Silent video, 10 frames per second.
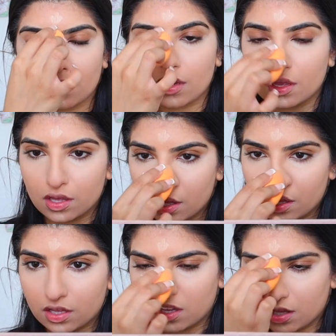And
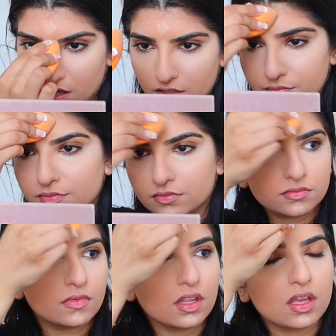obviously make sure your concealer
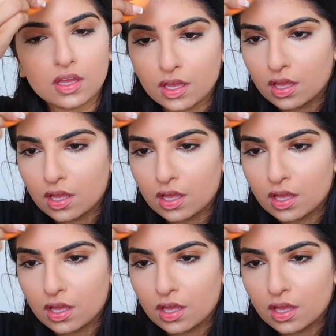is lighter than your